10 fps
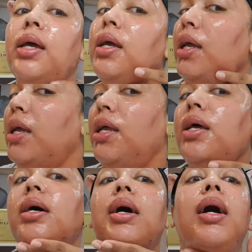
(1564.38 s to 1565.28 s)

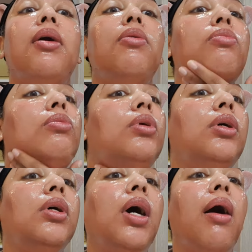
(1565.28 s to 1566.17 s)
And I
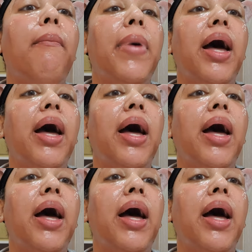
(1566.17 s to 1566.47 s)
will come